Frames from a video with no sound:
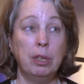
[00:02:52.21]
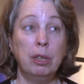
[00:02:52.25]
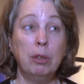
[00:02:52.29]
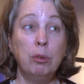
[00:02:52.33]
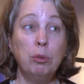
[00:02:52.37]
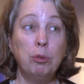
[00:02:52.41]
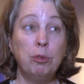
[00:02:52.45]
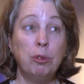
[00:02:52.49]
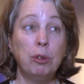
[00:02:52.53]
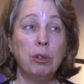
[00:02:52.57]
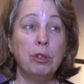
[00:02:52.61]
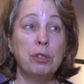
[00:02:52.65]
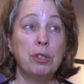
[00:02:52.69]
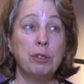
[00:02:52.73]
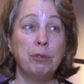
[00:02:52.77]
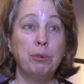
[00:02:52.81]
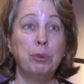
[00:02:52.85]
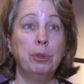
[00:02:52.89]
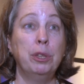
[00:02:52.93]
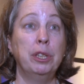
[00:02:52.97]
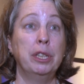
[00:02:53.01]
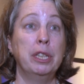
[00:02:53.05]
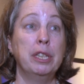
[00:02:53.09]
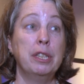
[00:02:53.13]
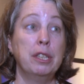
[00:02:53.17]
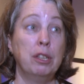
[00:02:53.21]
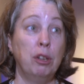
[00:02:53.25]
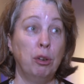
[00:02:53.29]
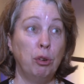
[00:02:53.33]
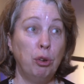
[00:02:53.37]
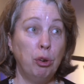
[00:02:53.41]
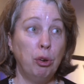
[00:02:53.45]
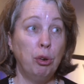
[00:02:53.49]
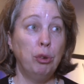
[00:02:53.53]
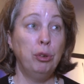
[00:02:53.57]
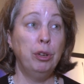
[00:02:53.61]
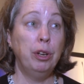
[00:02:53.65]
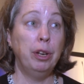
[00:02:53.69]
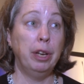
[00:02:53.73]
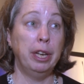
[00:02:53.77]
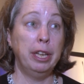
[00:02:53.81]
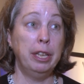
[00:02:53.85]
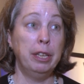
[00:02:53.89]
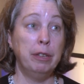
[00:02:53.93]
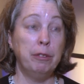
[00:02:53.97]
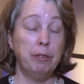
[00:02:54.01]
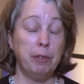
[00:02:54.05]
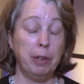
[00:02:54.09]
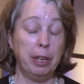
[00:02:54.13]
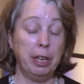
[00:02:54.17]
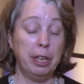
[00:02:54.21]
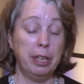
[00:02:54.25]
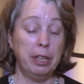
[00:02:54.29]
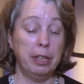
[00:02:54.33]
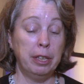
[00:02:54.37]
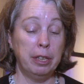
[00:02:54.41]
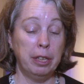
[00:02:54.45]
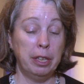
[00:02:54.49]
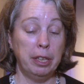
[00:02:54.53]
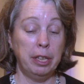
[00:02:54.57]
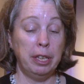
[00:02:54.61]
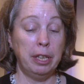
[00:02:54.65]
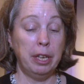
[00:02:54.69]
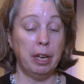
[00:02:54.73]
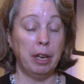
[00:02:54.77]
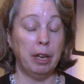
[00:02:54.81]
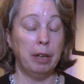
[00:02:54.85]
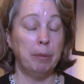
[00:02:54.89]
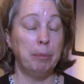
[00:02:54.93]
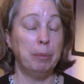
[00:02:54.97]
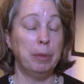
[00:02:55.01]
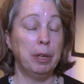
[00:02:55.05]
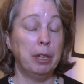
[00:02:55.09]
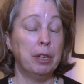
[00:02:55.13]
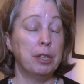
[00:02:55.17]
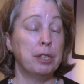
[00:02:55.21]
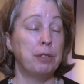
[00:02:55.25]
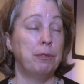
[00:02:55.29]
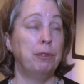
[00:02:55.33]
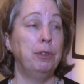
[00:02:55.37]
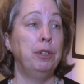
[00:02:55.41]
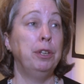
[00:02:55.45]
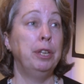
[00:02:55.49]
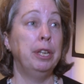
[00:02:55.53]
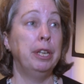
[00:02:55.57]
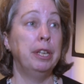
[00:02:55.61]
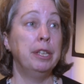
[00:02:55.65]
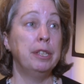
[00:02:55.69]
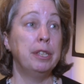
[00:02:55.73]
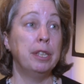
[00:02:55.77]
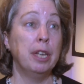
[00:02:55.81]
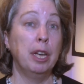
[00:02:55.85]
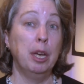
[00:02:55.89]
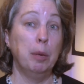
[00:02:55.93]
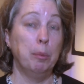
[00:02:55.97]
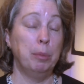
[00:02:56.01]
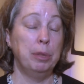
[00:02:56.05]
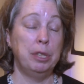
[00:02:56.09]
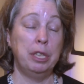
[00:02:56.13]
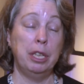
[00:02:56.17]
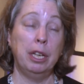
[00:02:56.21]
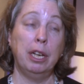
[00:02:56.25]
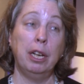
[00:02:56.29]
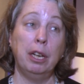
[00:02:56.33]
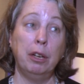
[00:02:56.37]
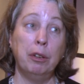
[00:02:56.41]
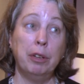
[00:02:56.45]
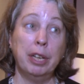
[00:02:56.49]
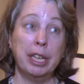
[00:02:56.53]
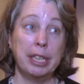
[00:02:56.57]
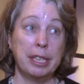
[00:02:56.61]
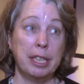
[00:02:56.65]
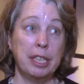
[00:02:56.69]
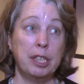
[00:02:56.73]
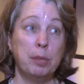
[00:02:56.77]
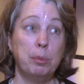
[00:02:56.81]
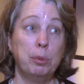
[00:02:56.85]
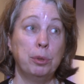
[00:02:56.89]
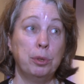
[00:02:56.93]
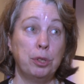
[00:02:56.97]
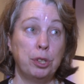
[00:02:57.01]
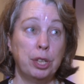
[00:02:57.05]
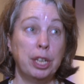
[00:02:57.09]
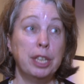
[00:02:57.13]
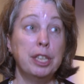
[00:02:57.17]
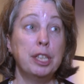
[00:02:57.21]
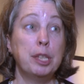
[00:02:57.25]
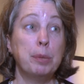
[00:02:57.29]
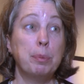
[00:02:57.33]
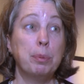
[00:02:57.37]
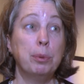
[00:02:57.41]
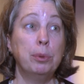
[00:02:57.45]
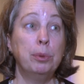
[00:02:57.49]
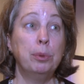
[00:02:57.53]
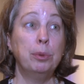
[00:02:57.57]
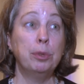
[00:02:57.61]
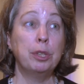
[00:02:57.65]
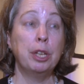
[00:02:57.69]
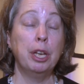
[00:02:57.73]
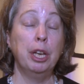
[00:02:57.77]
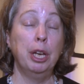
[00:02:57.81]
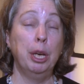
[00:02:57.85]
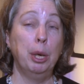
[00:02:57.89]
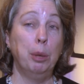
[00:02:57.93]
An awful lot of work has gone on in the last few years, particularly on accessible transport.